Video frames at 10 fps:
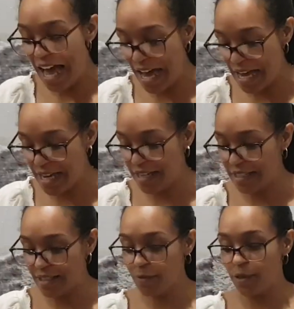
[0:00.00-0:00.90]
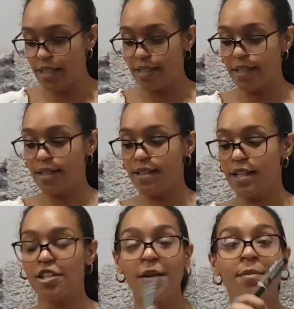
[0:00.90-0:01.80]
and what is this?
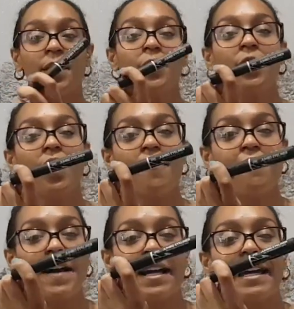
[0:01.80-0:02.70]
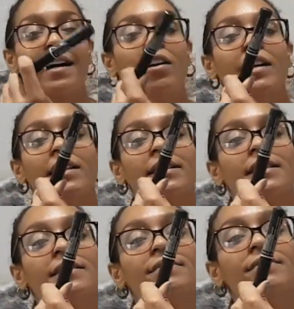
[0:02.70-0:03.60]
Jumbo Fat Cat eyeliner.